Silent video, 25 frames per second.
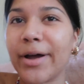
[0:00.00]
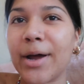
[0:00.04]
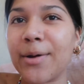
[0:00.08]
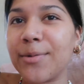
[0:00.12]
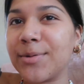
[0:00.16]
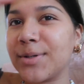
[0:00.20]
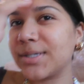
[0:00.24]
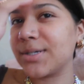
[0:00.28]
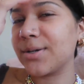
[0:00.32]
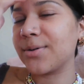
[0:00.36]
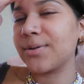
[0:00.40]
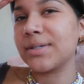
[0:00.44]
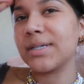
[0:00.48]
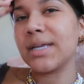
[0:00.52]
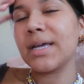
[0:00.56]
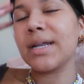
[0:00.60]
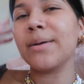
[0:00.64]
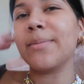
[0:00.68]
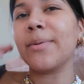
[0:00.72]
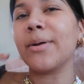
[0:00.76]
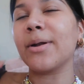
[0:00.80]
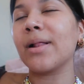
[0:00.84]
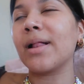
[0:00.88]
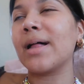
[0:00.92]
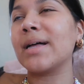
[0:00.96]
I was so excited
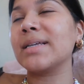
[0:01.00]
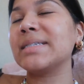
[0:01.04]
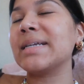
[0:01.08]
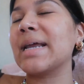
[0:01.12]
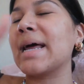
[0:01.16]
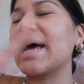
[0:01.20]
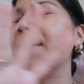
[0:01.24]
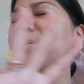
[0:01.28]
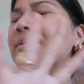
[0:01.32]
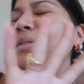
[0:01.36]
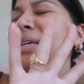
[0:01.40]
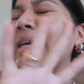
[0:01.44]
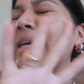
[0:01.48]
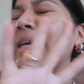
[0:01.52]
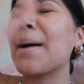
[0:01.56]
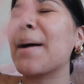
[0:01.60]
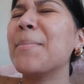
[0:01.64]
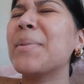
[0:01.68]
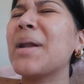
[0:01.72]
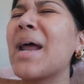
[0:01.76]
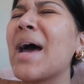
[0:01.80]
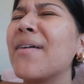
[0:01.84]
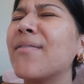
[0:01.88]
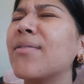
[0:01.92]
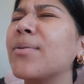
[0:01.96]
about it last night. I was I'm
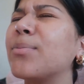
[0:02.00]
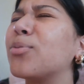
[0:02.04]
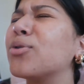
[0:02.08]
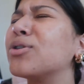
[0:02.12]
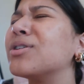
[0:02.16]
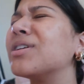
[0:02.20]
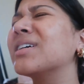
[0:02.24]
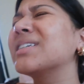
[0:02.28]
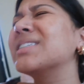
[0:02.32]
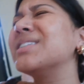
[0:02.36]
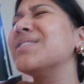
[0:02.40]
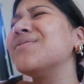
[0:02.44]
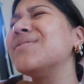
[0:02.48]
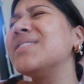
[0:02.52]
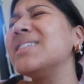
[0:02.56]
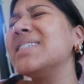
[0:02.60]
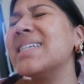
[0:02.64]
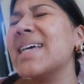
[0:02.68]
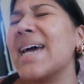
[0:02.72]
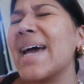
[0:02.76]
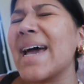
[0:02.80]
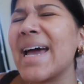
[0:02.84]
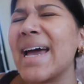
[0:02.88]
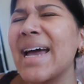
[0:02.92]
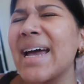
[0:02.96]
gonna have a productive
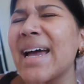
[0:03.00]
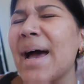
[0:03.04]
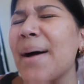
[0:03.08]
day.